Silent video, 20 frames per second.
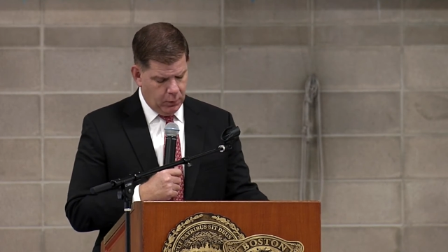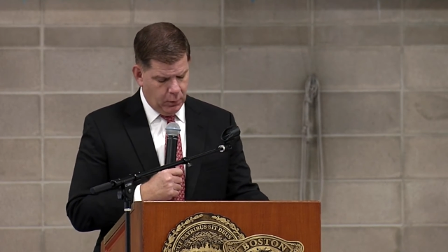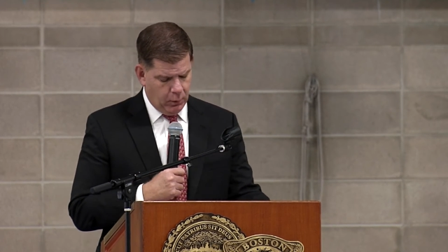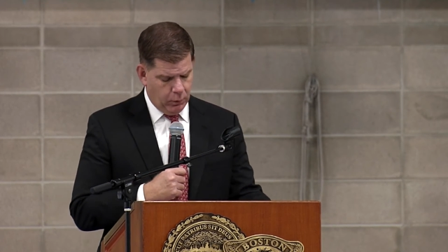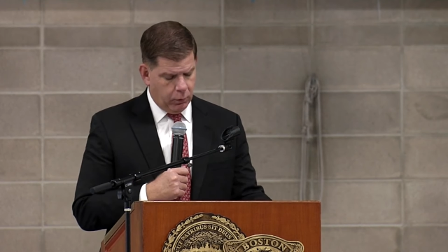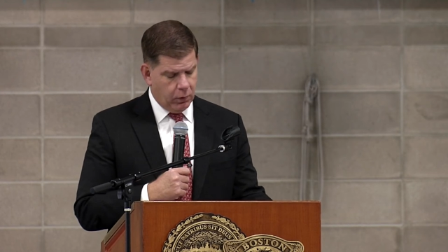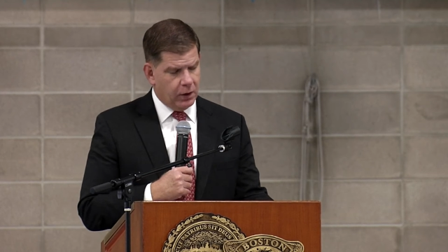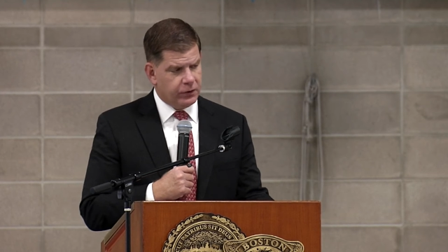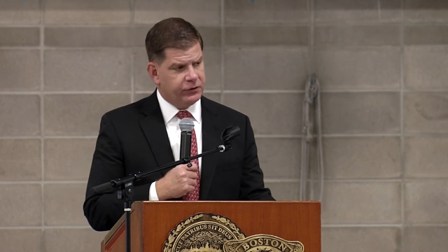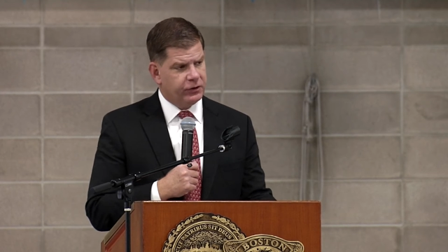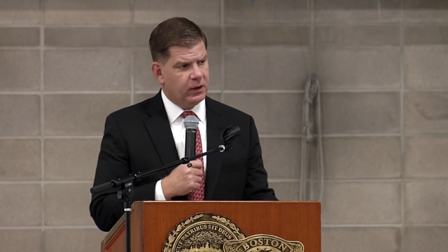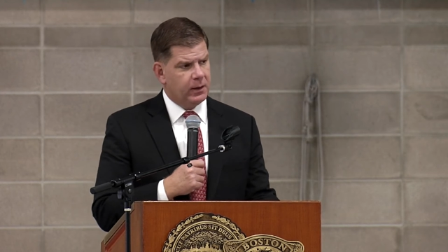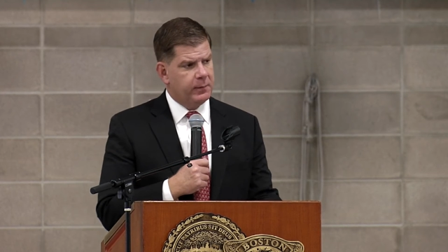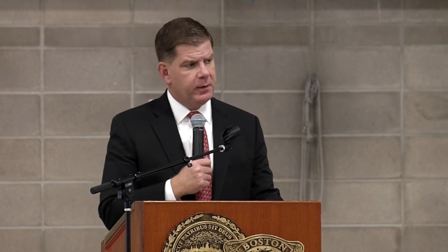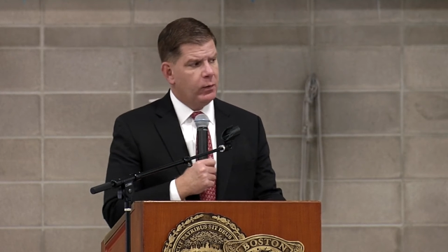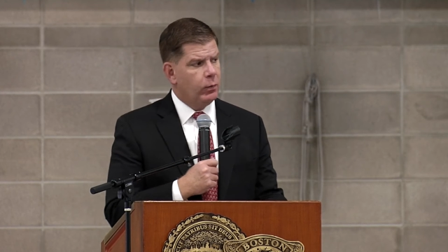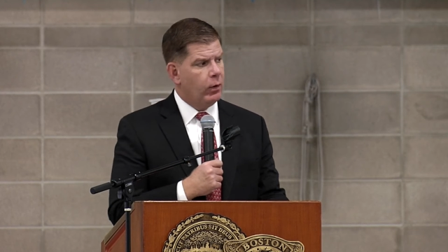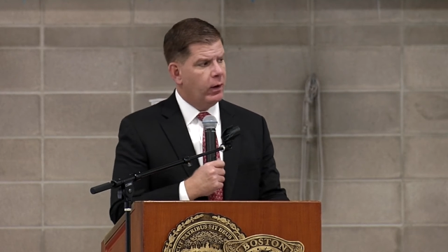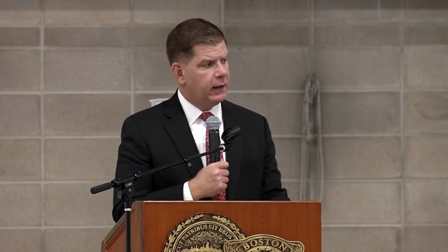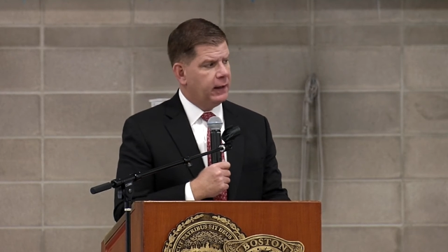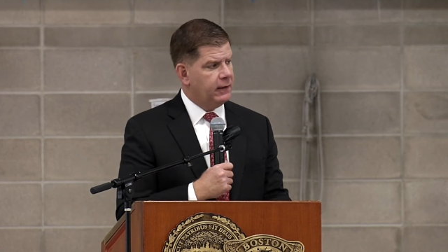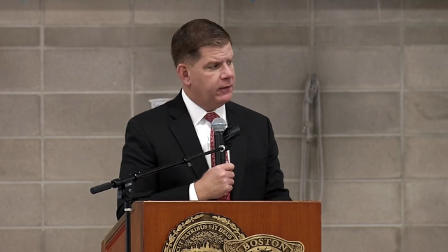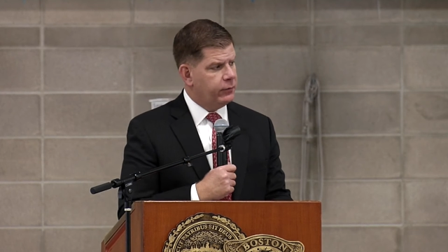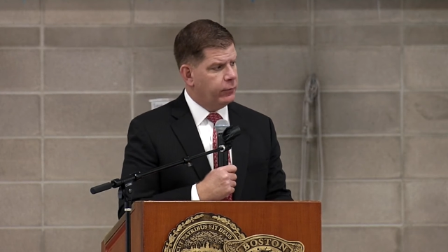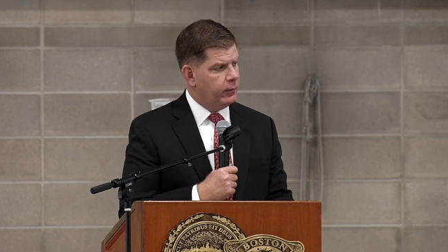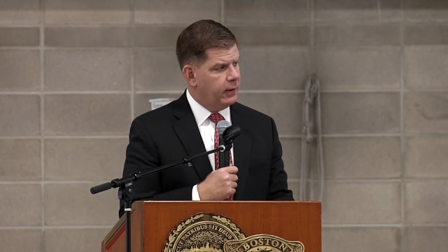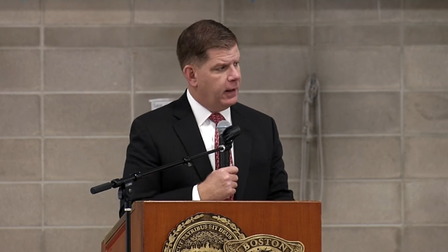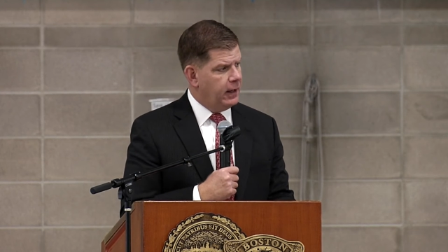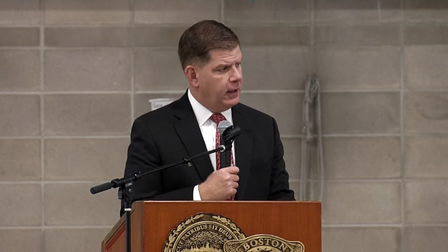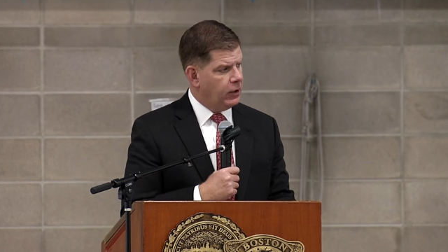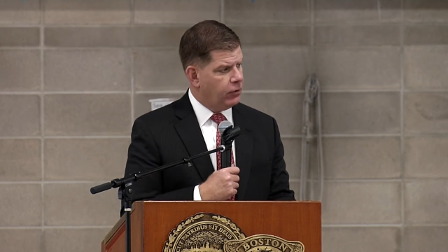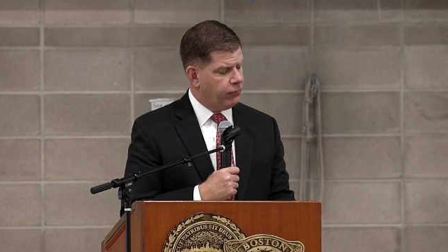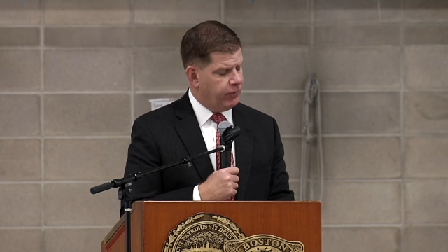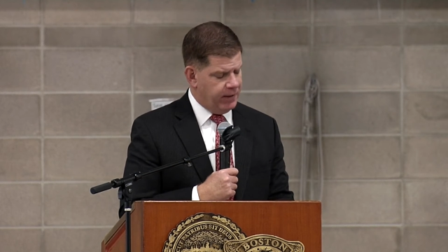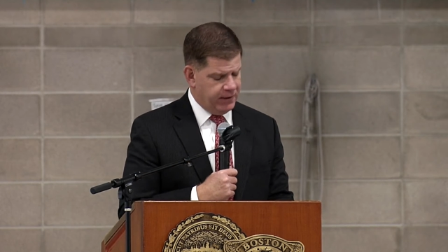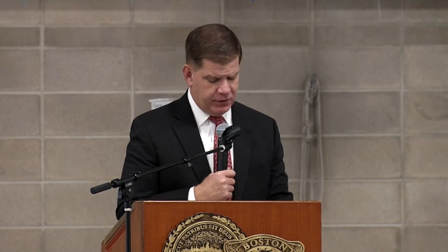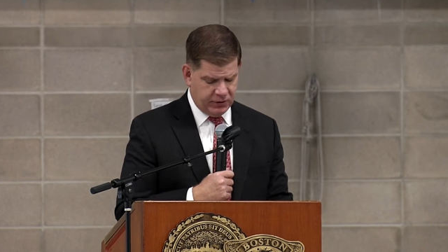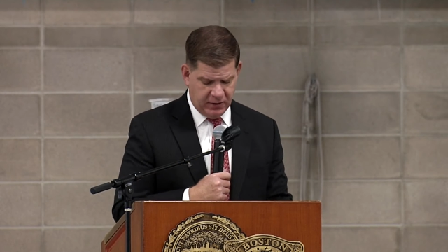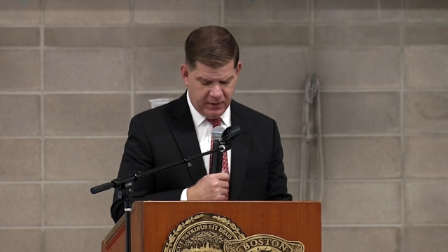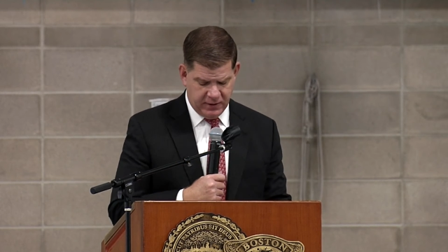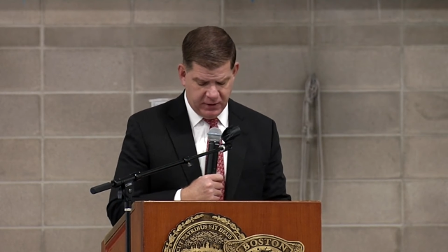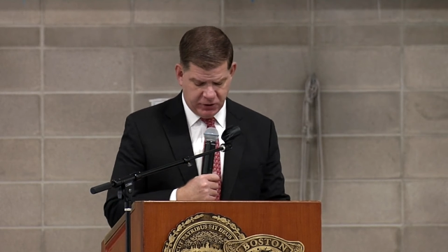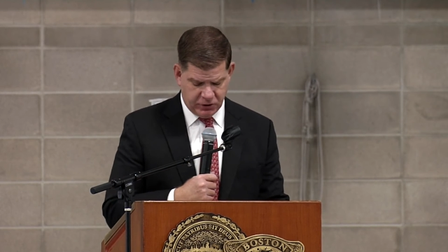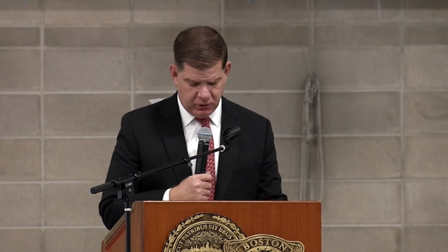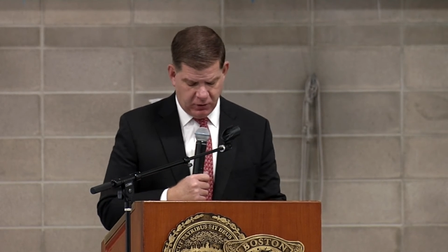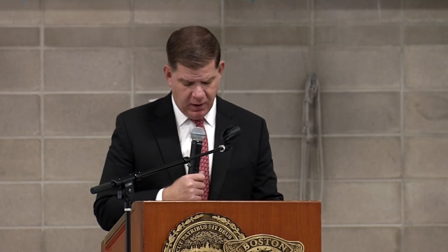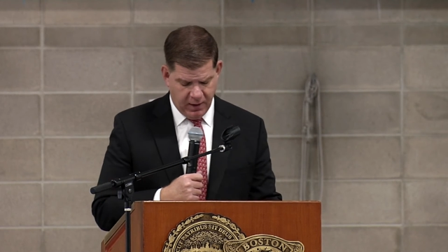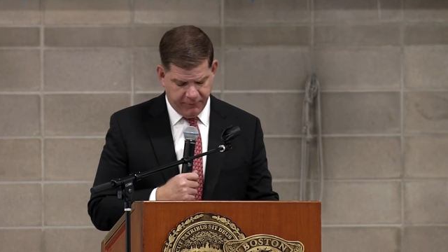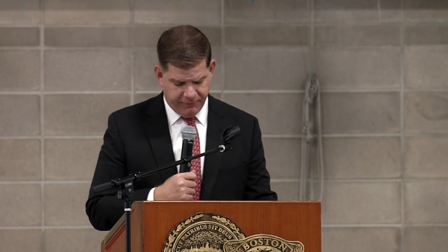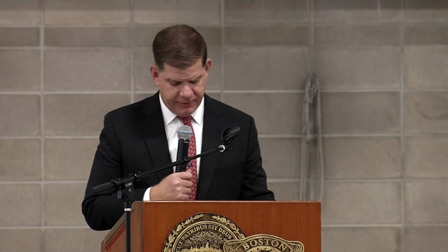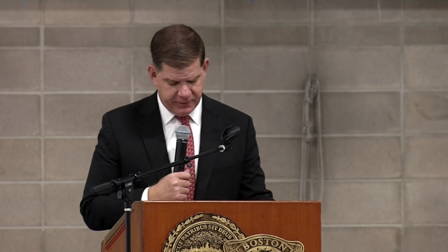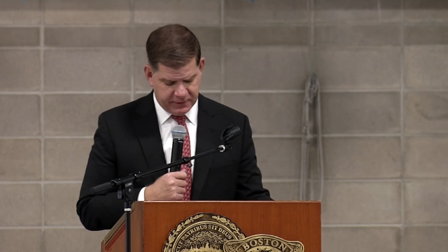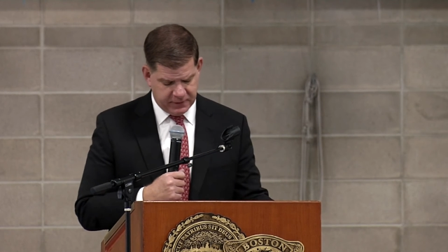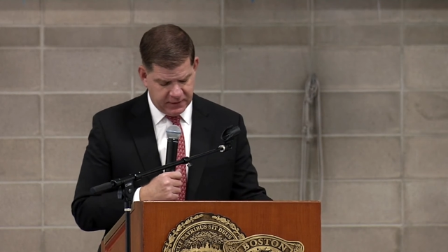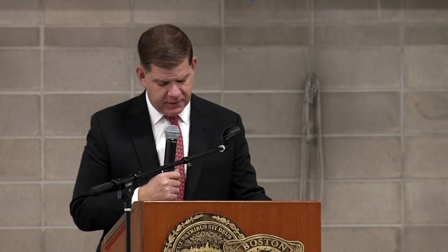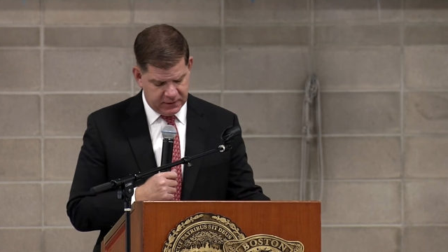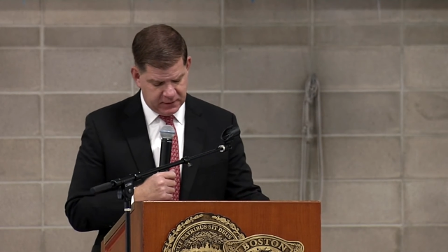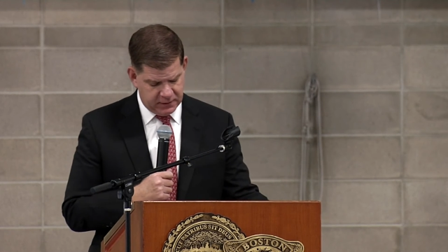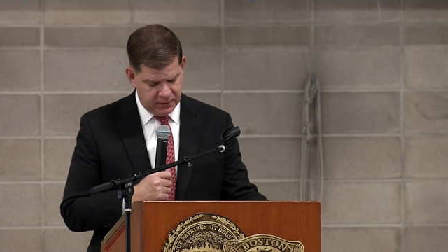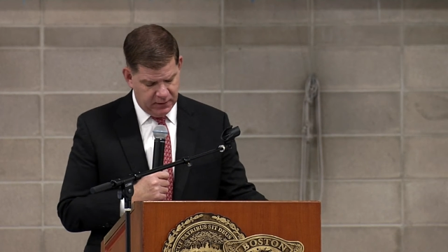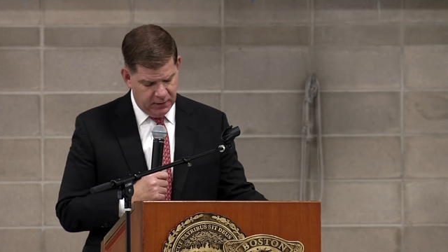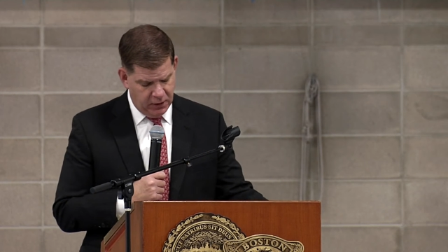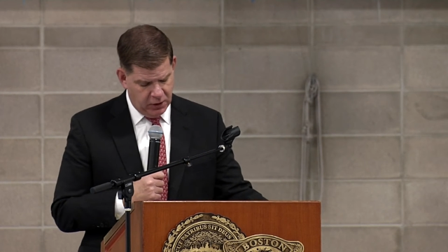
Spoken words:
We're also going to be working to increase additional officers